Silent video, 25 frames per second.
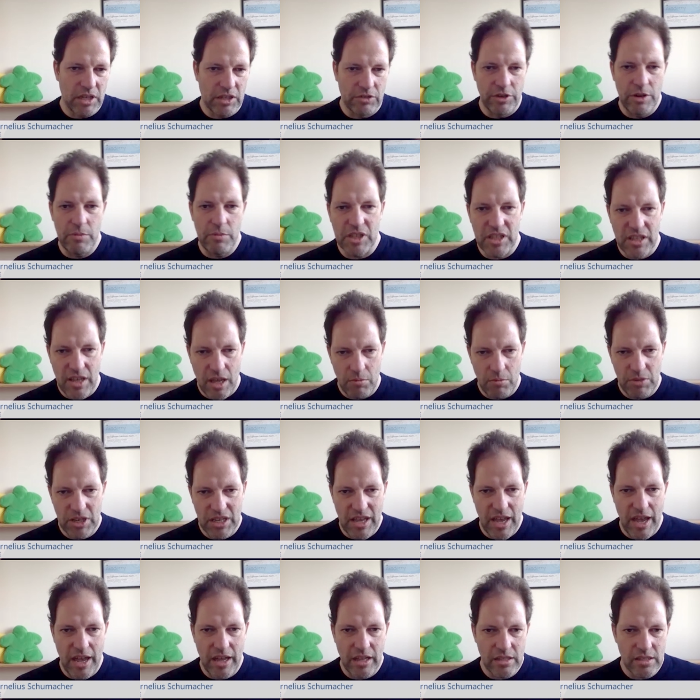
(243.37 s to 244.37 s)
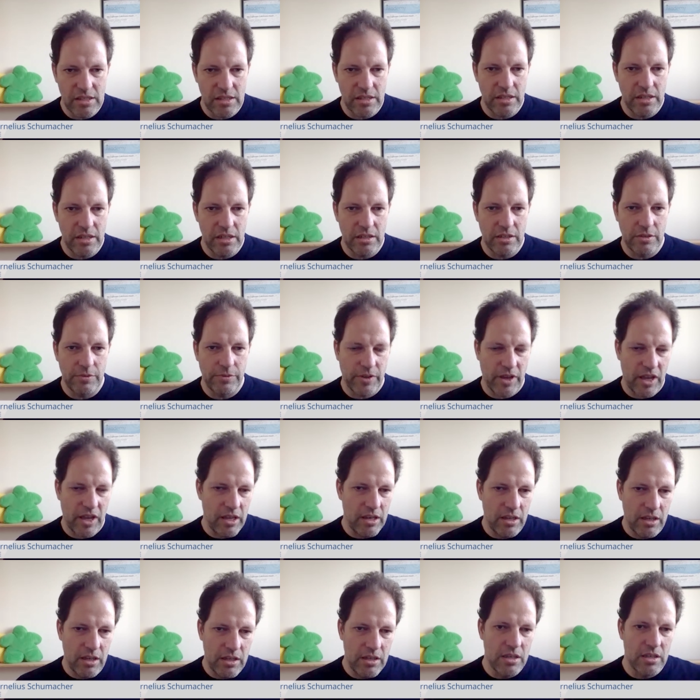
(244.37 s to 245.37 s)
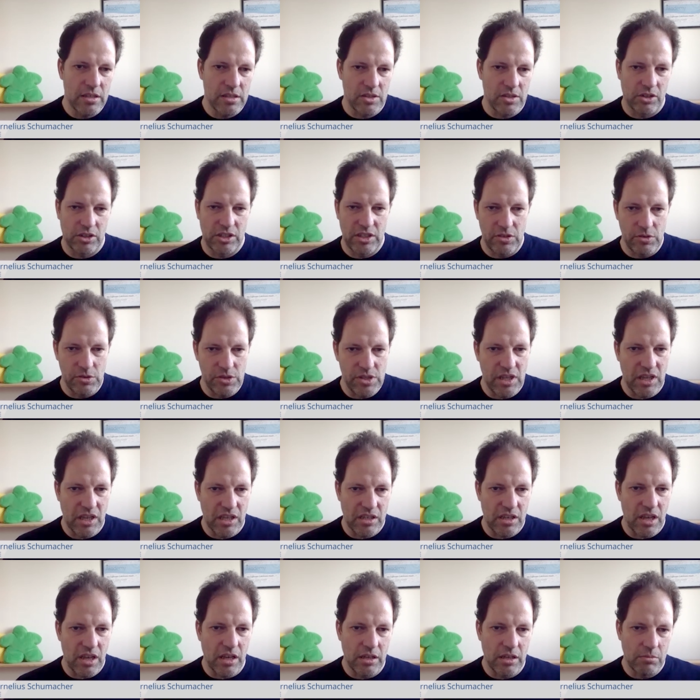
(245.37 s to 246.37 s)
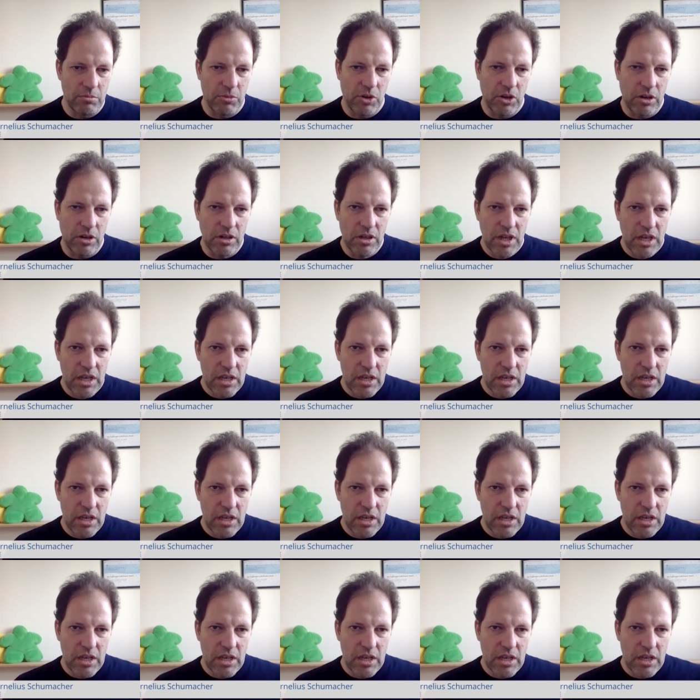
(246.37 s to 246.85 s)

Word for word: agreement can be cancelled if K D E is not using it anymore.